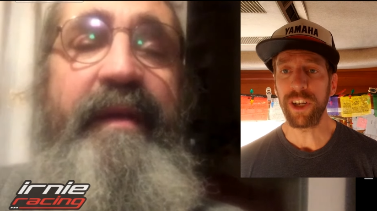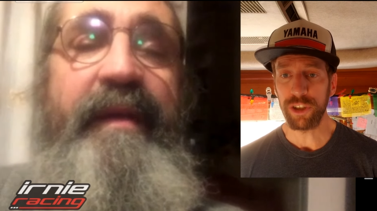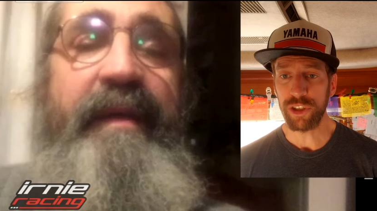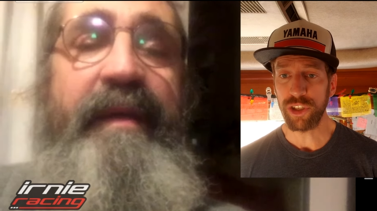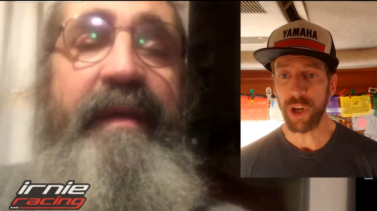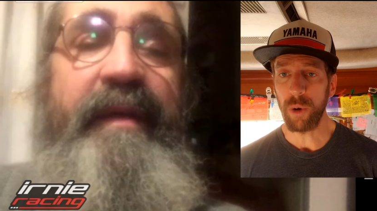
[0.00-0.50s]
Speaker 1: going
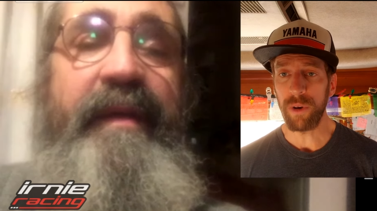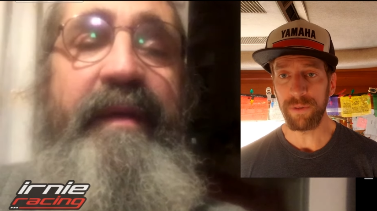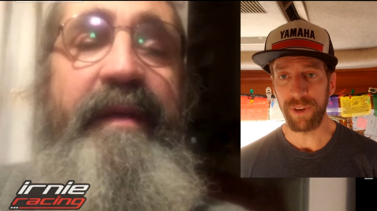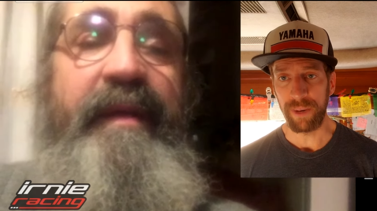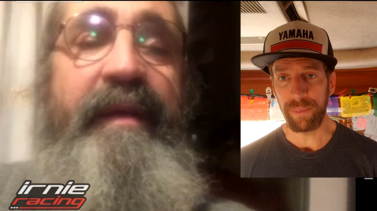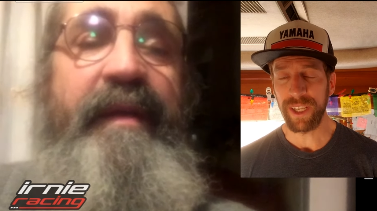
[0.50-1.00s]
to show
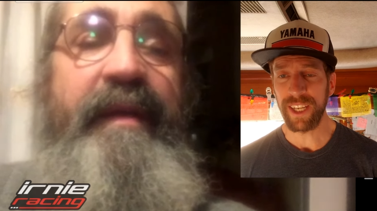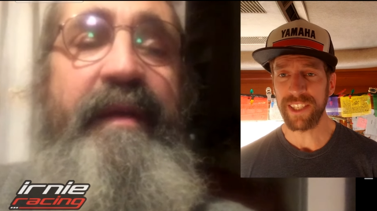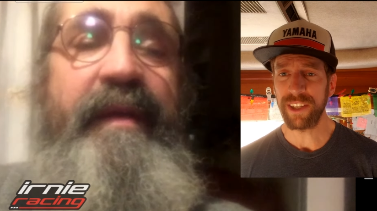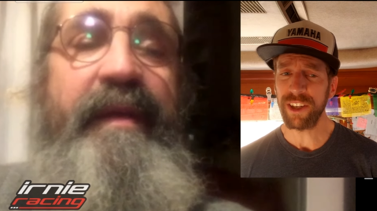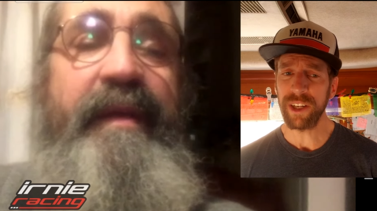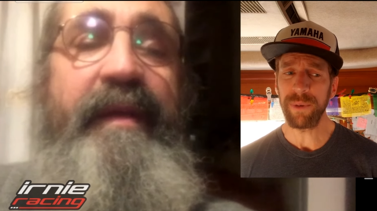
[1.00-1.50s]
of it
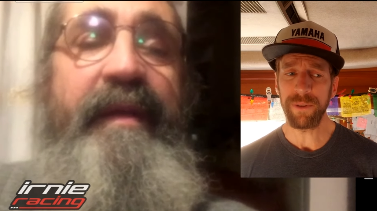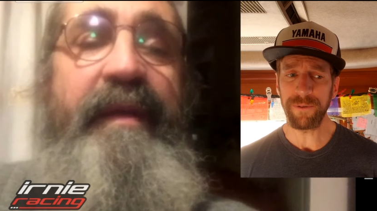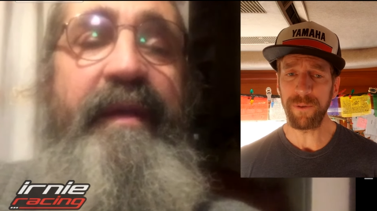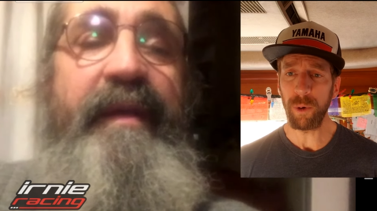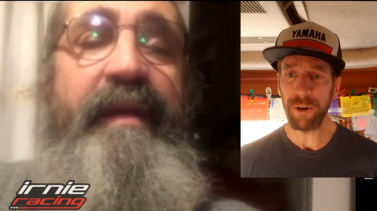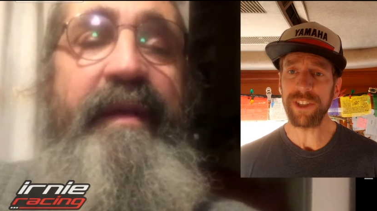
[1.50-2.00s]
because they're going to be
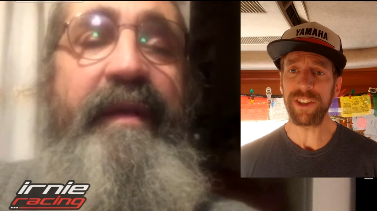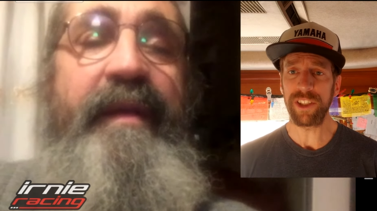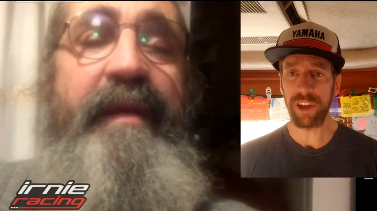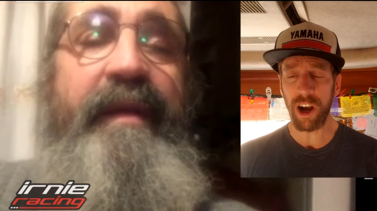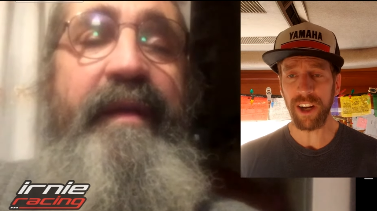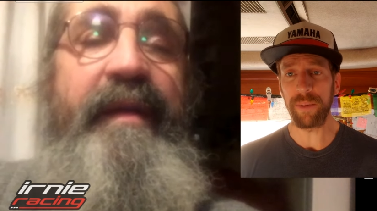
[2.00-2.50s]
forced to
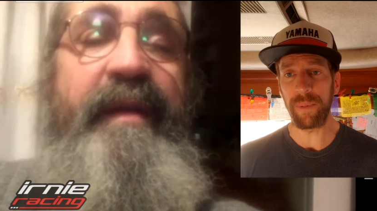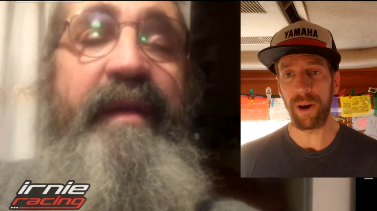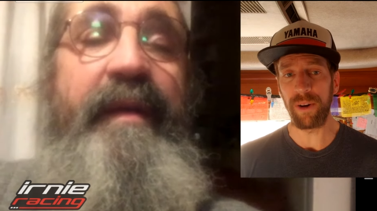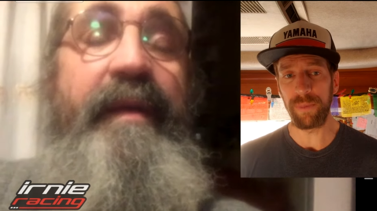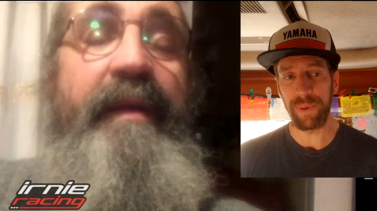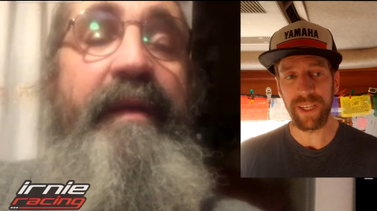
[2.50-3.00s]
talk
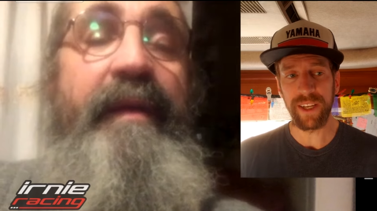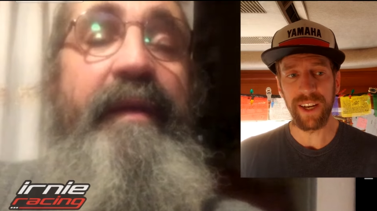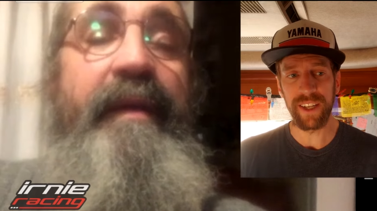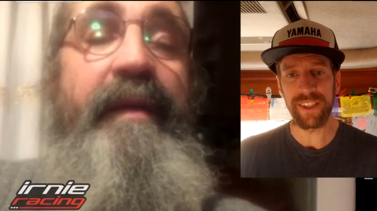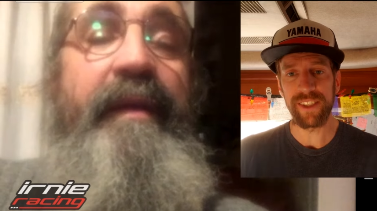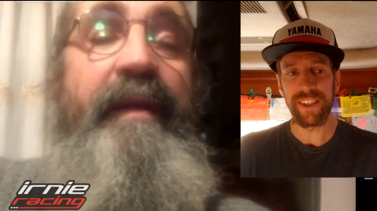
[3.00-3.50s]
about it
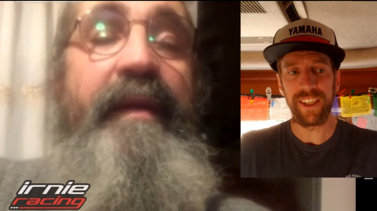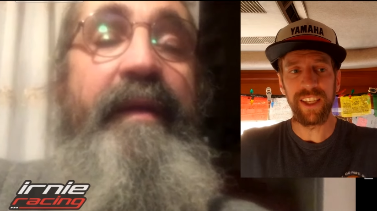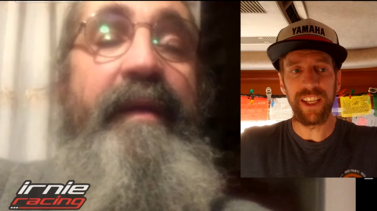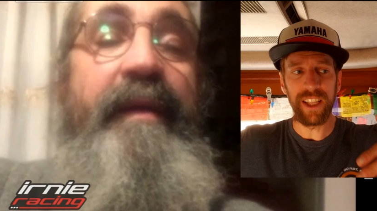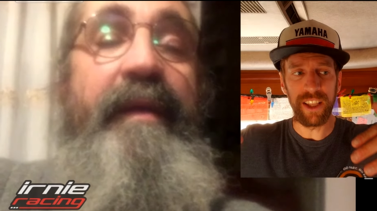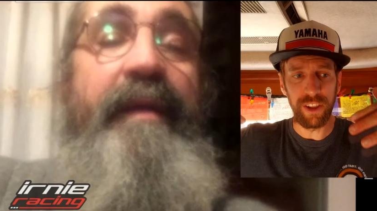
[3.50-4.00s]
because
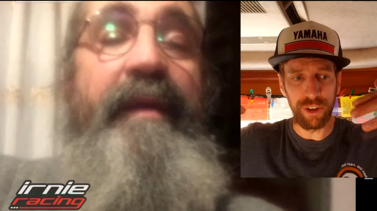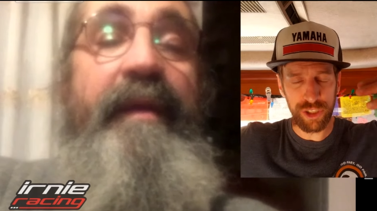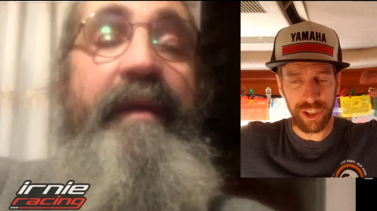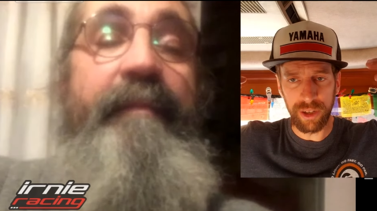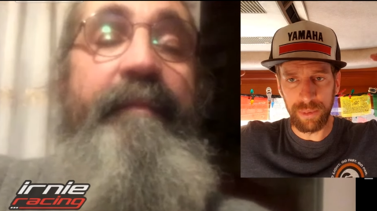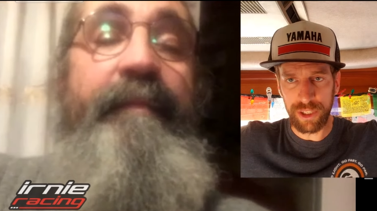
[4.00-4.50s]

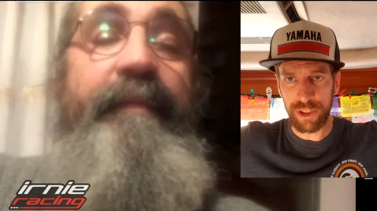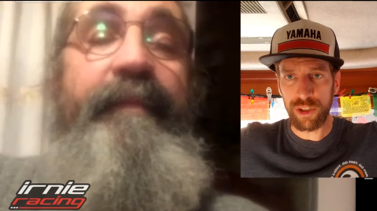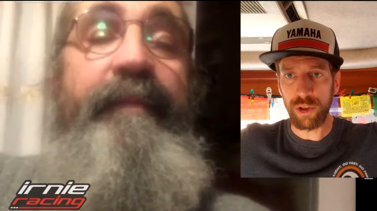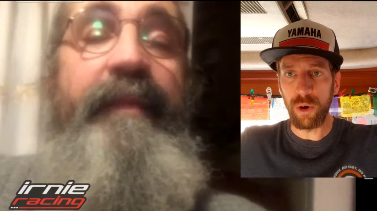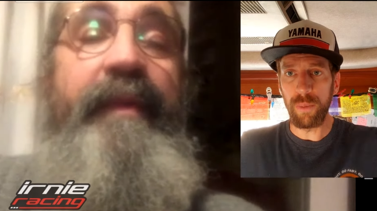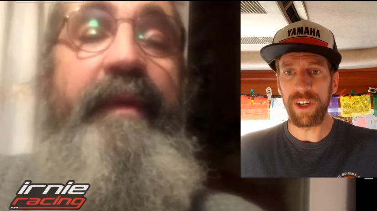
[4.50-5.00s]
there's going to be
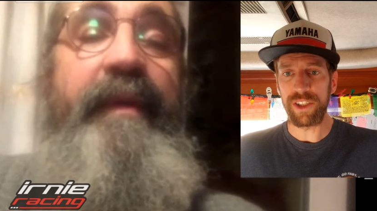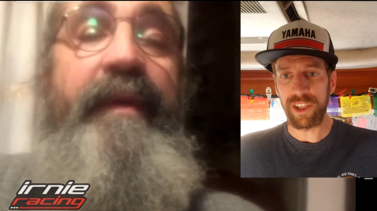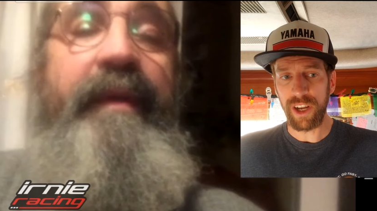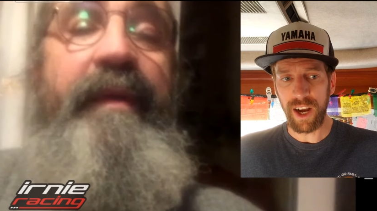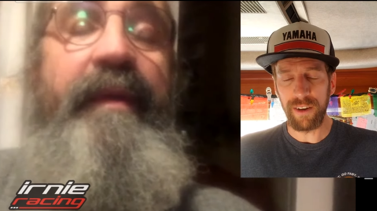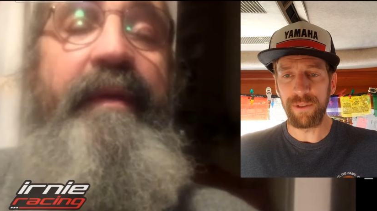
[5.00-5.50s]
so
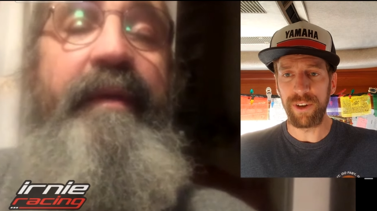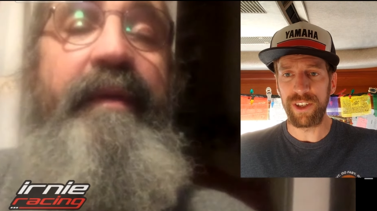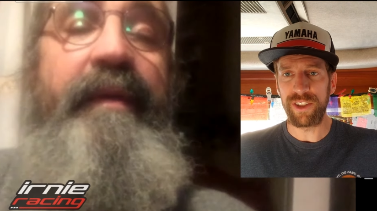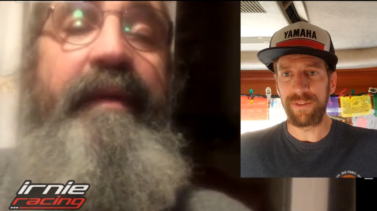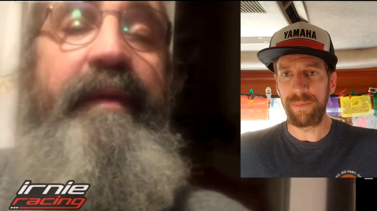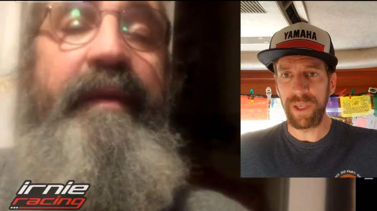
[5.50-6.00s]
much
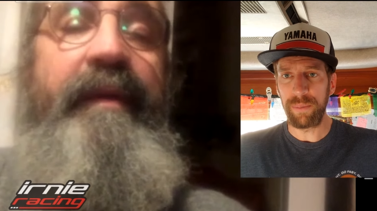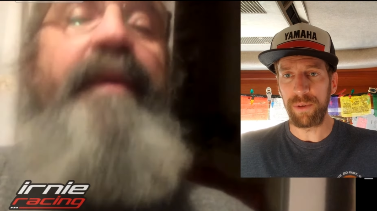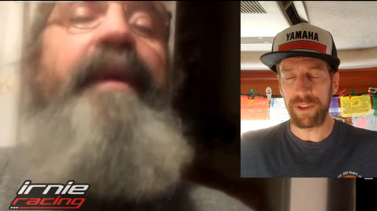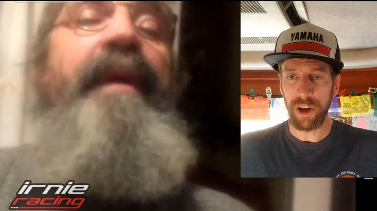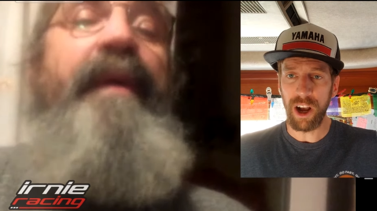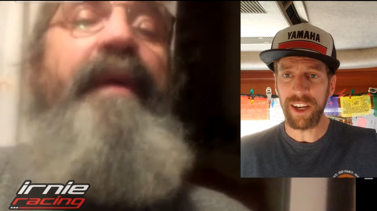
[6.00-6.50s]
coverage of
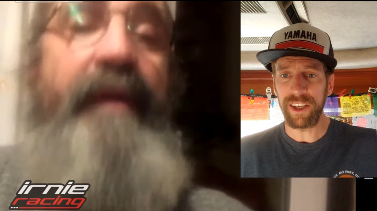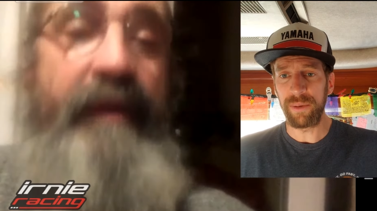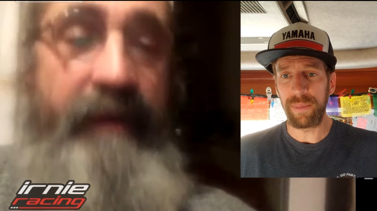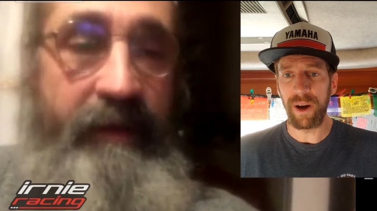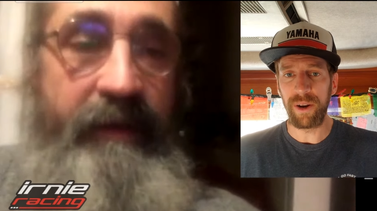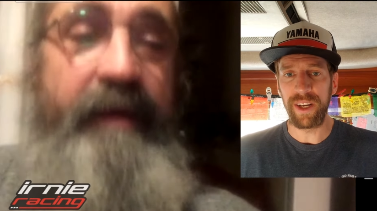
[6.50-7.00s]
people talking
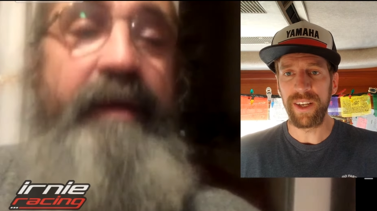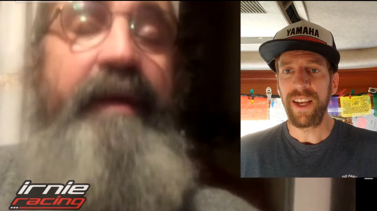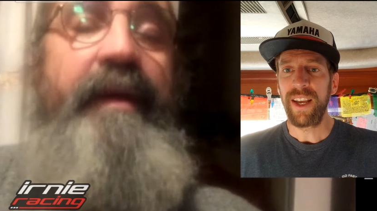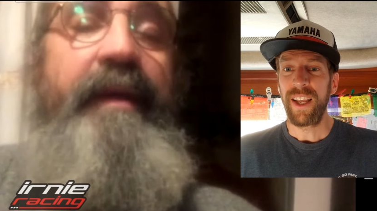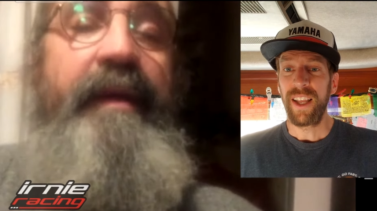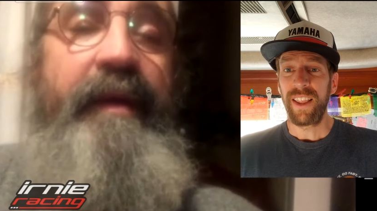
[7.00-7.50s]
about it
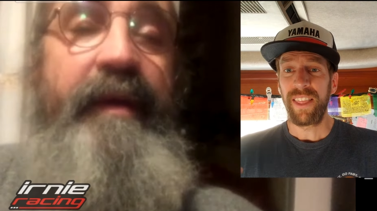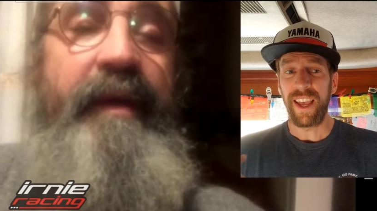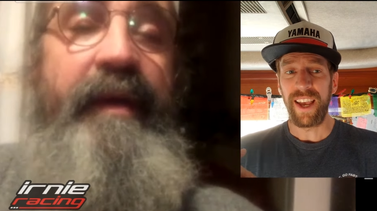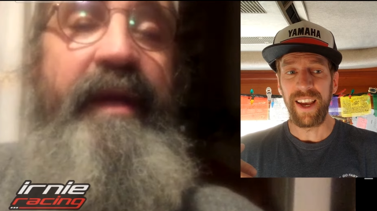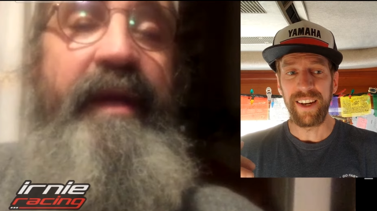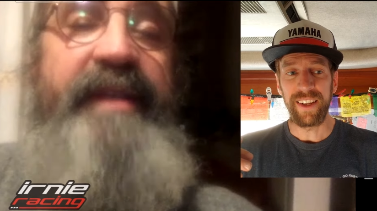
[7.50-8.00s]

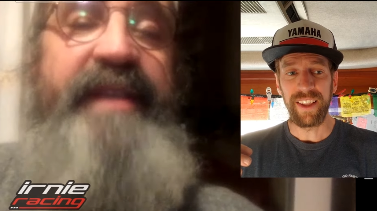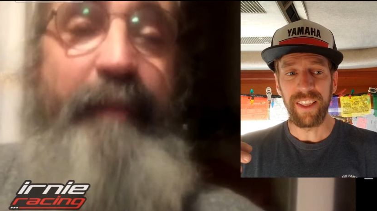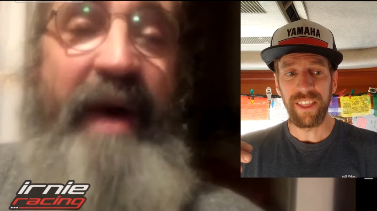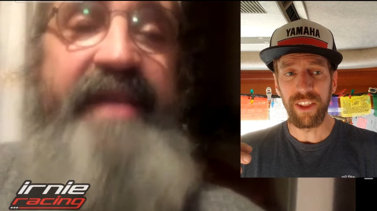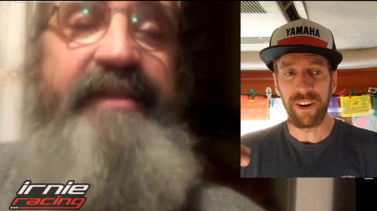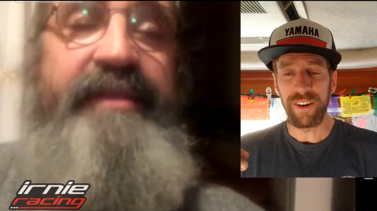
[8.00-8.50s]
that
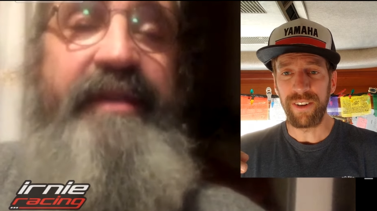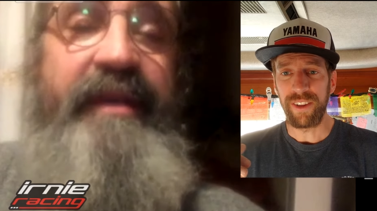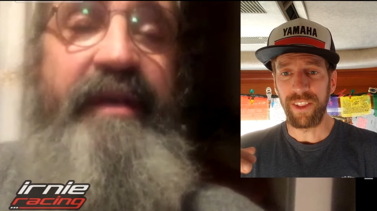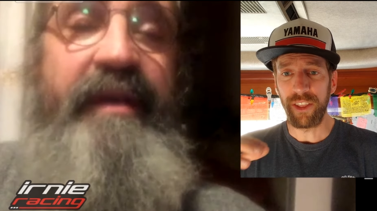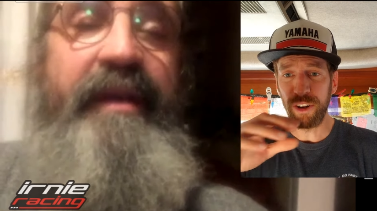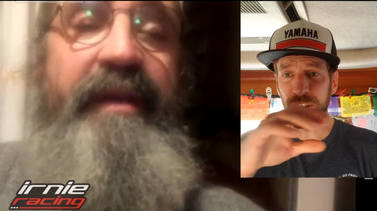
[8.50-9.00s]
the,
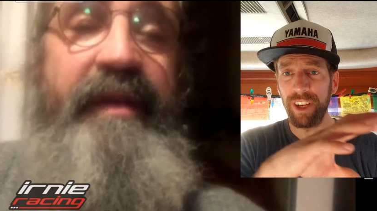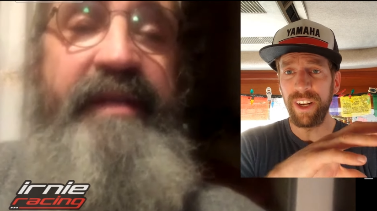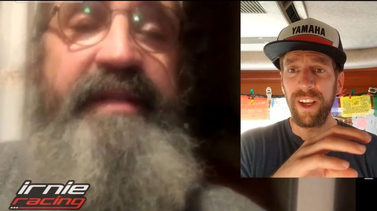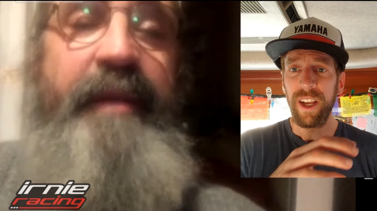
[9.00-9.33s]
they're going to